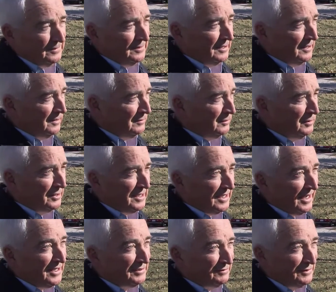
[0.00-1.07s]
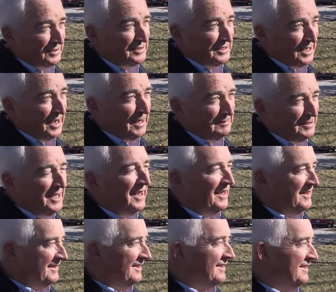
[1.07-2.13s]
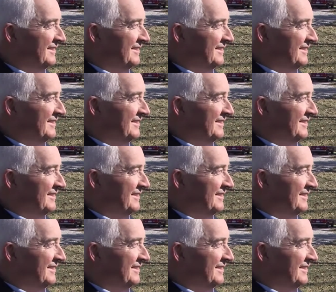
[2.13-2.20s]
uh, really nice it for its outfitted. time. Yeah, it was